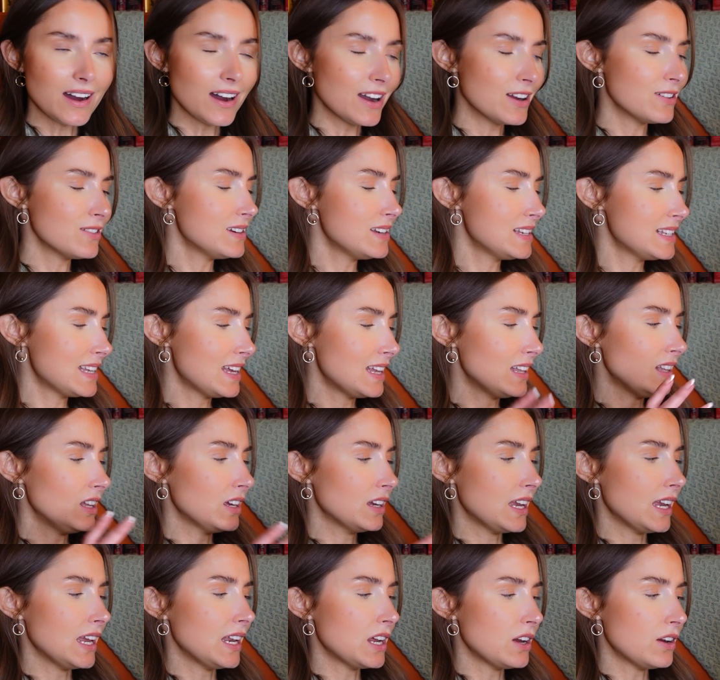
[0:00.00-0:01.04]
I was then
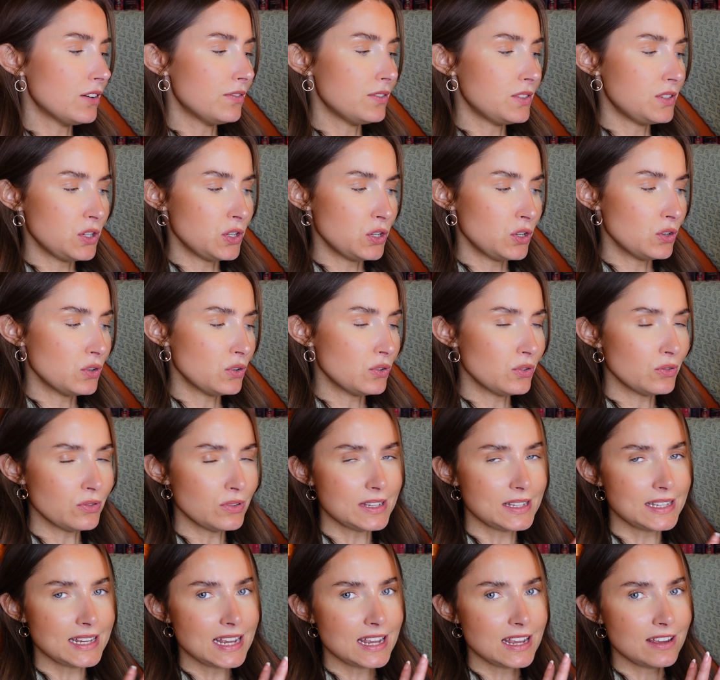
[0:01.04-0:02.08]
lucky enough to
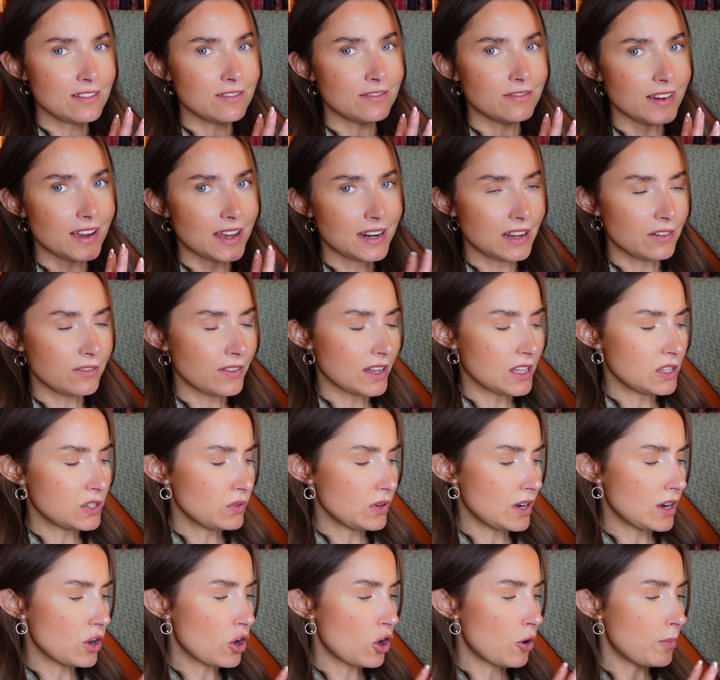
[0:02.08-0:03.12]
receive an advanced
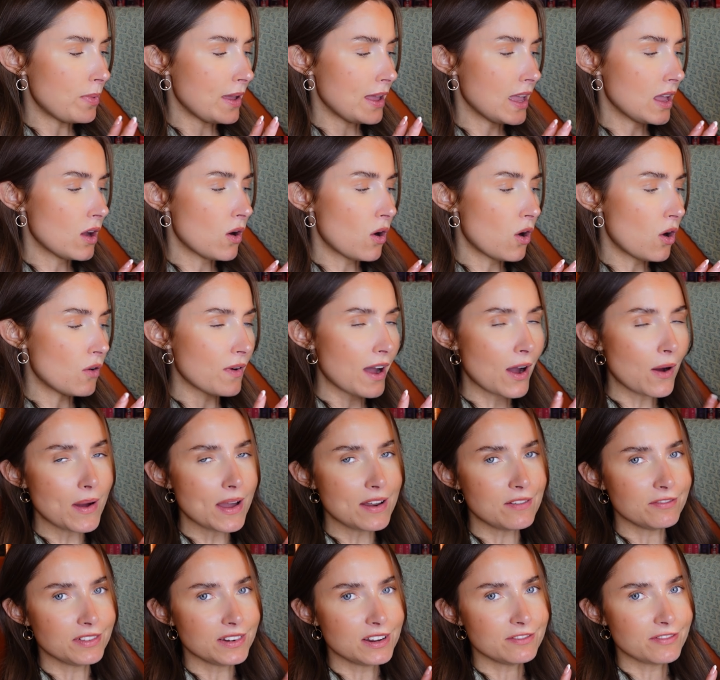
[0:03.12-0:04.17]
reader copy of Our
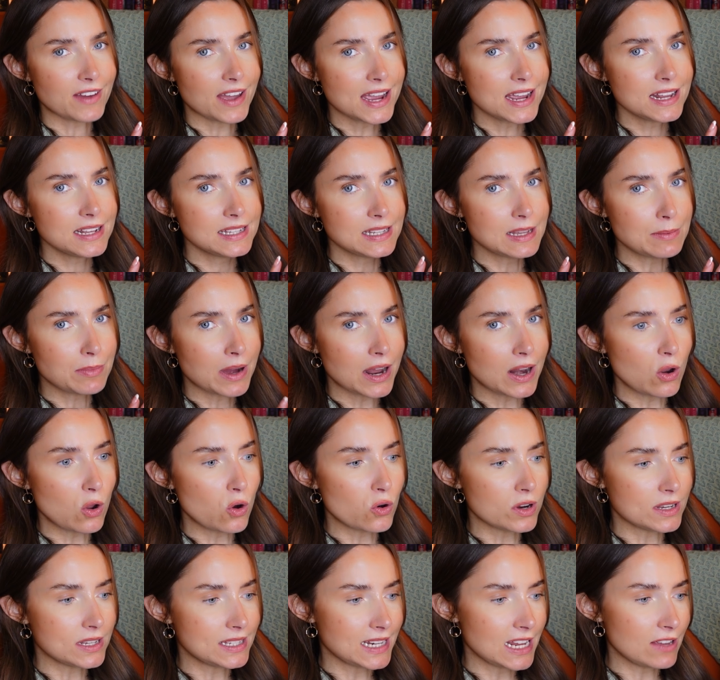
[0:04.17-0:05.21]
Infinite Fates by
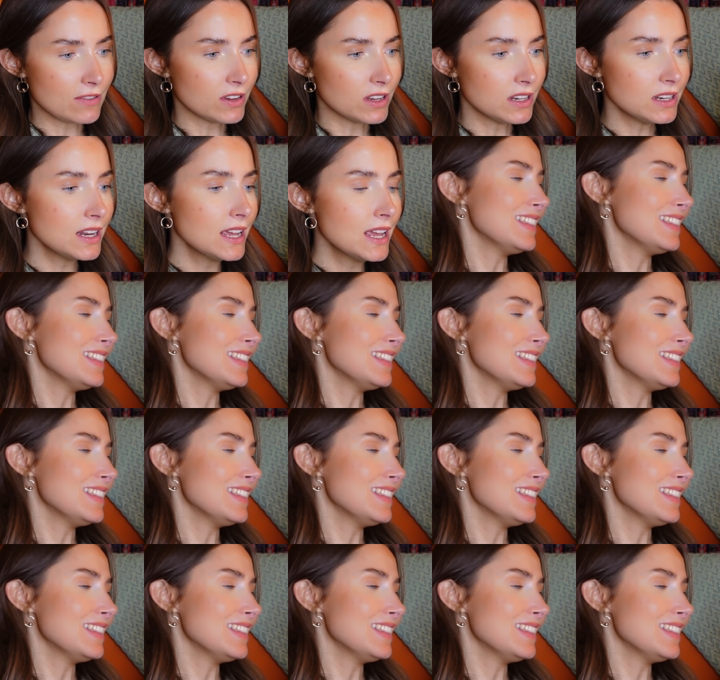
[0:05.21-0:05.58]
Laura Stephen.